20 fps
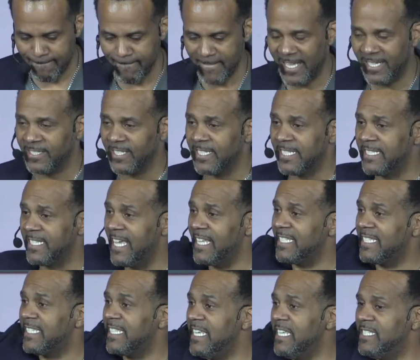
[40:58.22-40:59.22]
That's a set
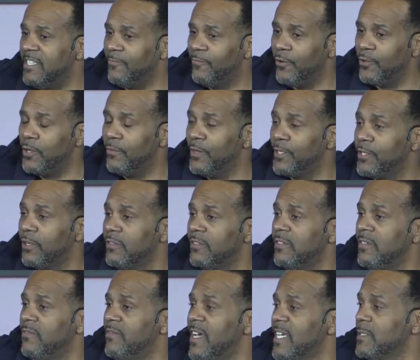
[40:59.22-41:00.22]
season for your return
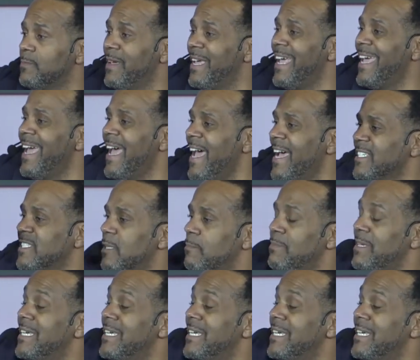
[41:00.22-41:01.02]
on investment. It has to be